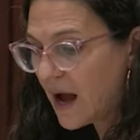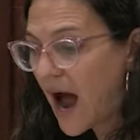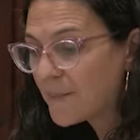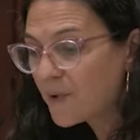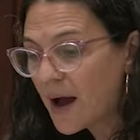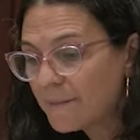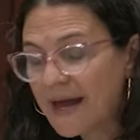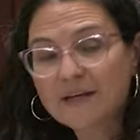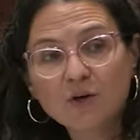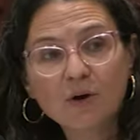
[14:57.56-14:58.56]
Amram
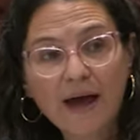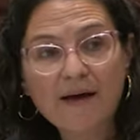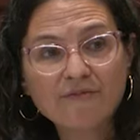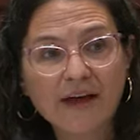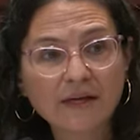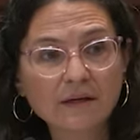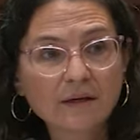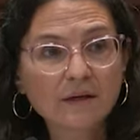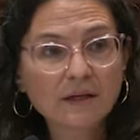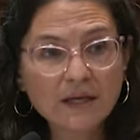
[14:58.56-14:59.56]
and Yocheved
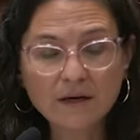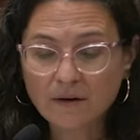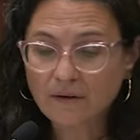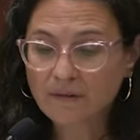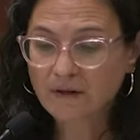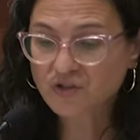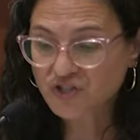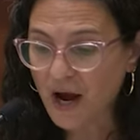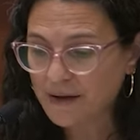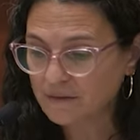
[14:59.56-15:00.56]
hear their
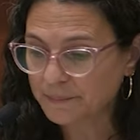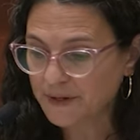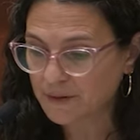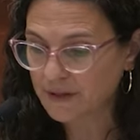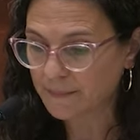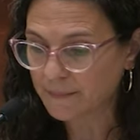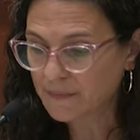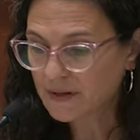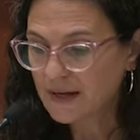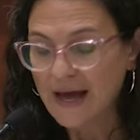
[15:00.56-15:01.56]
child Miriam,
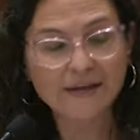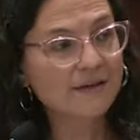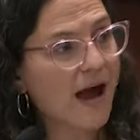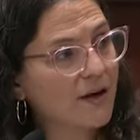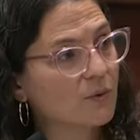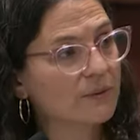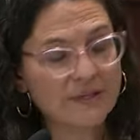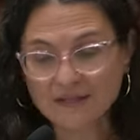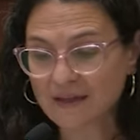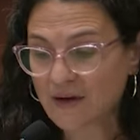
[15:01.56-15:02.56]
And not only
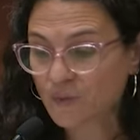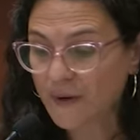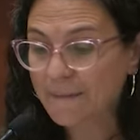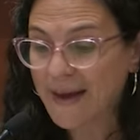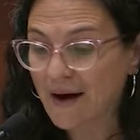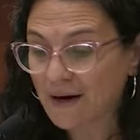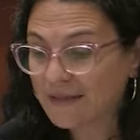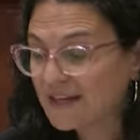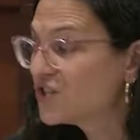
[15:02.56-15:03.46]
do they remarry, they